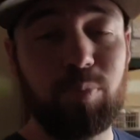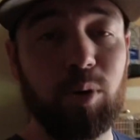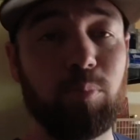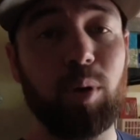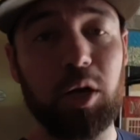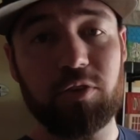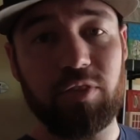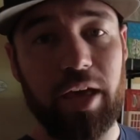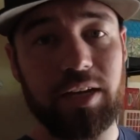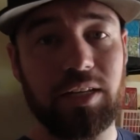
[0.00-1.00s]
But part of
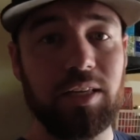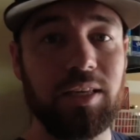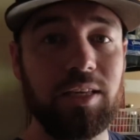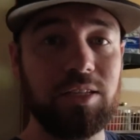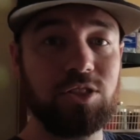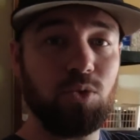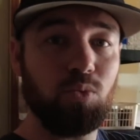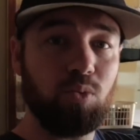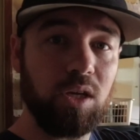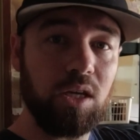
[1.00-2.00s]
that is
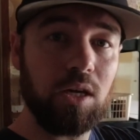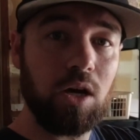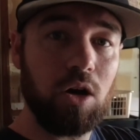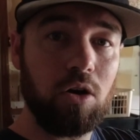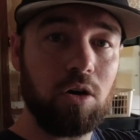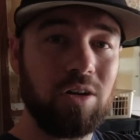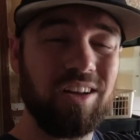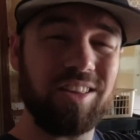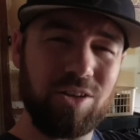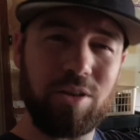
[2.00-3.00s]
that we are
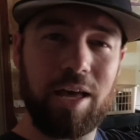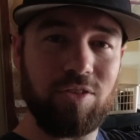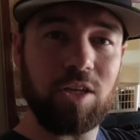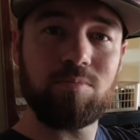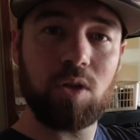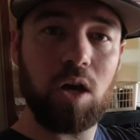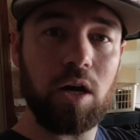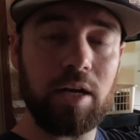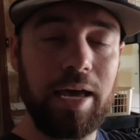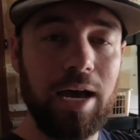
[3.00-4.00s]
a little heavy
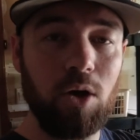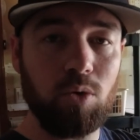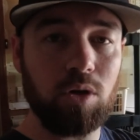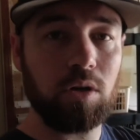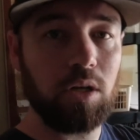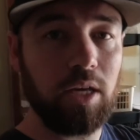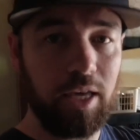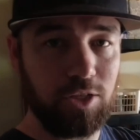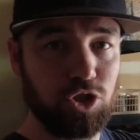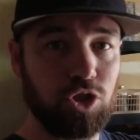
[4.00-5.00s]
on our
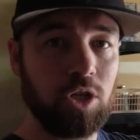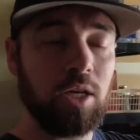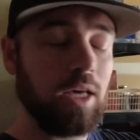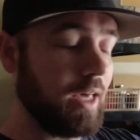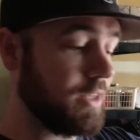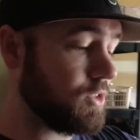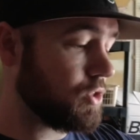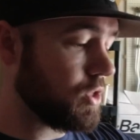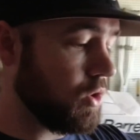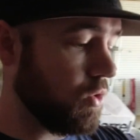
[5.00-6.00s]
hitch, and
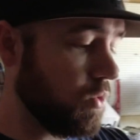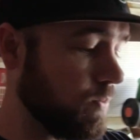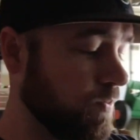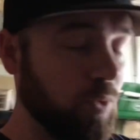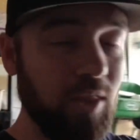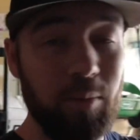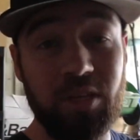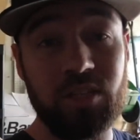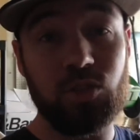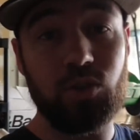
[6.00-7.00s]
so that
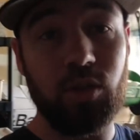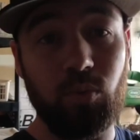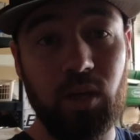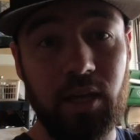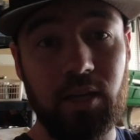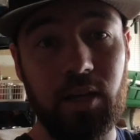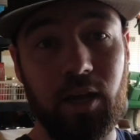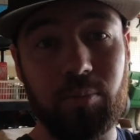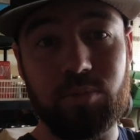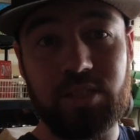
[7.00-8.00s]
means that we end
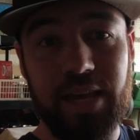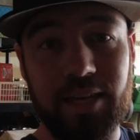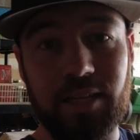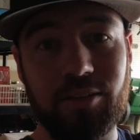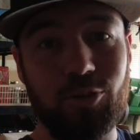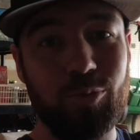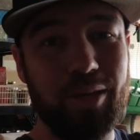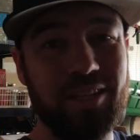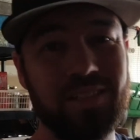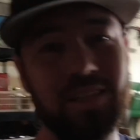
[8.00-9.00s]
up sagging a little
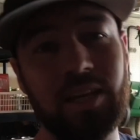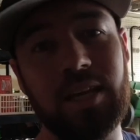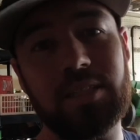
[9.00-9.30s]
bit.